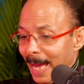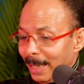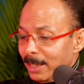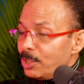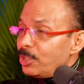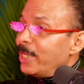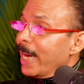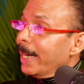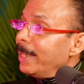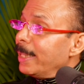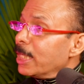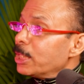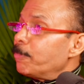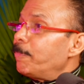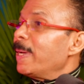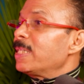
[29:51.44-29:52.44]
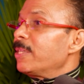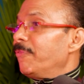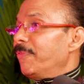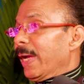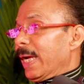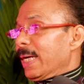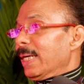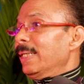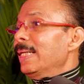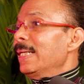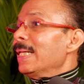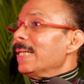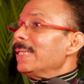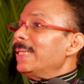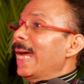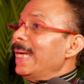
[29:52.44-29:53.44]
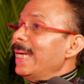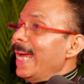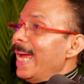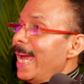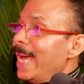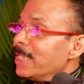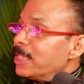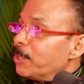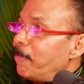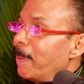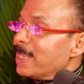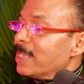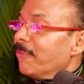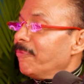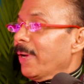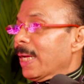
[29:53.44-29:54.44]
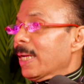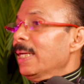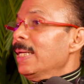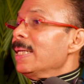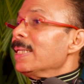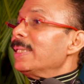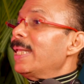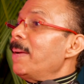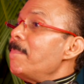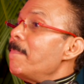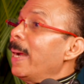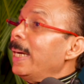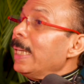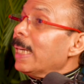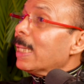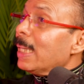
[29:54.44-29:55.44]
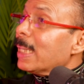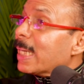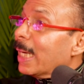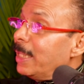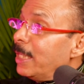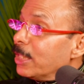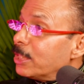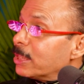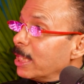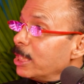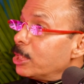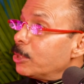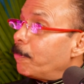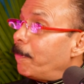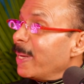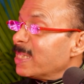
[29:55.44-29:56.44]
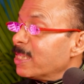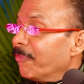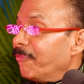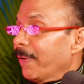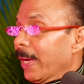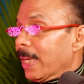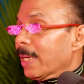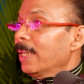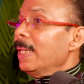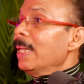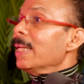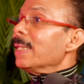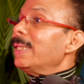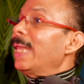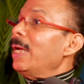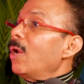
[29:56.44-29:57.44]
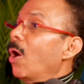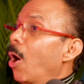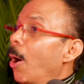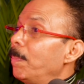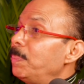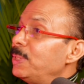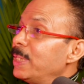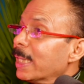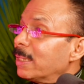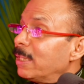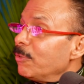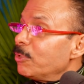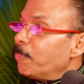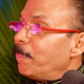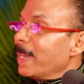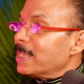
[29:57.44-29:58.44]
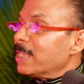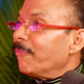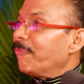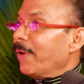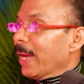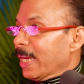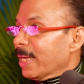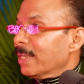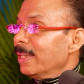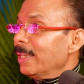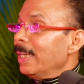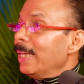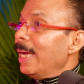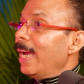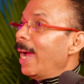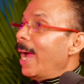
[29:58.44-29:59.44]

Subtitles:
then gender specific, then age specific, then medical condition specific, then objective specific,